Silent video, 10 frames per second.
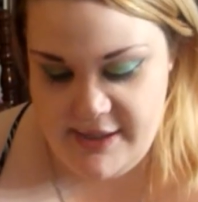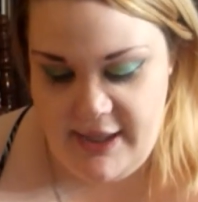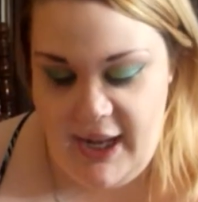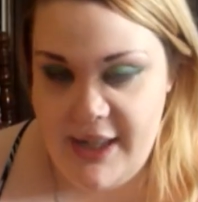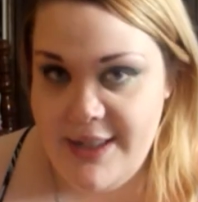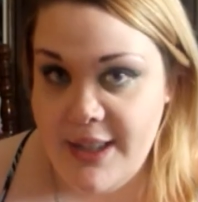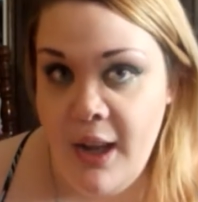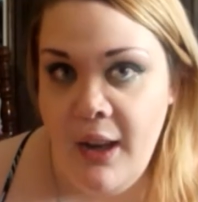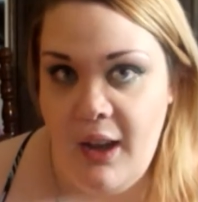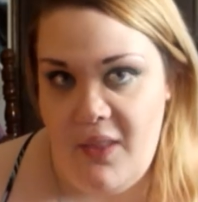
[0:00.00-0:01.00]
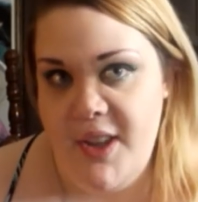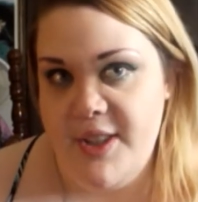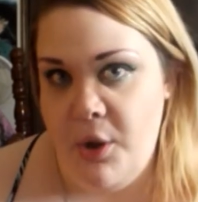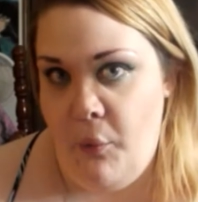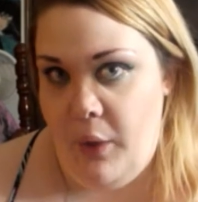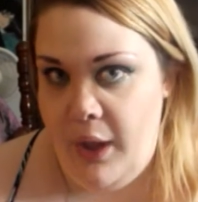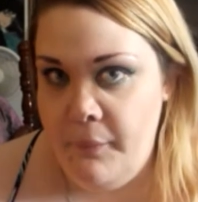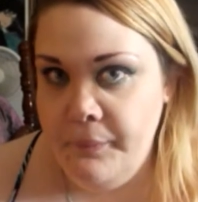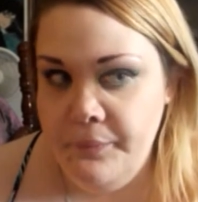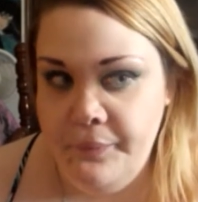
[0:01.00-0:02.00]
Like, I just kind of got this on a
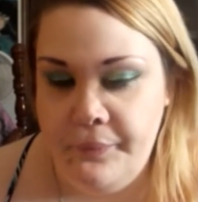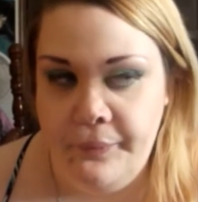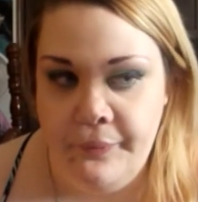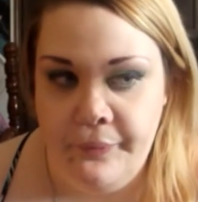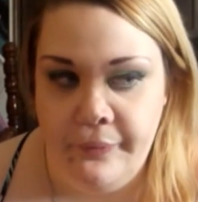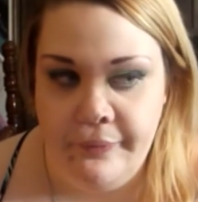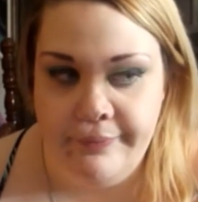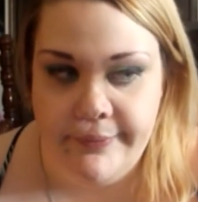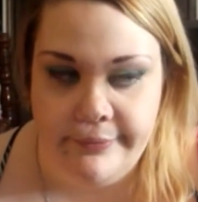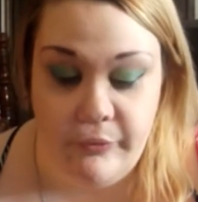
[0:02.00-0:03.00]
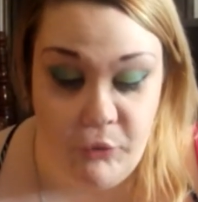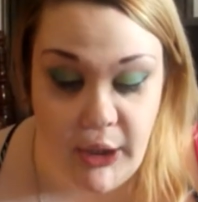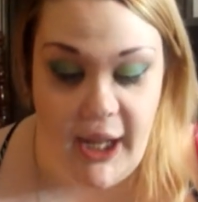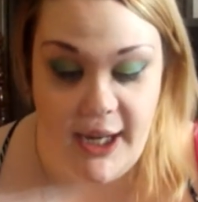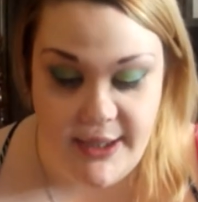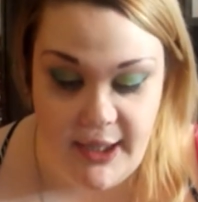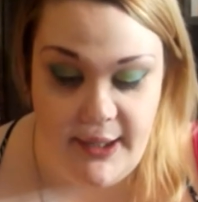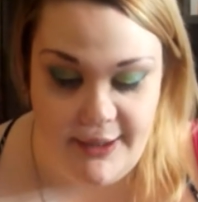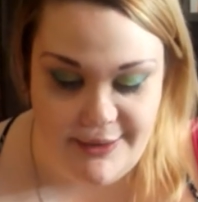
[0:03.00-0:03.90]
whim. Really, I did. It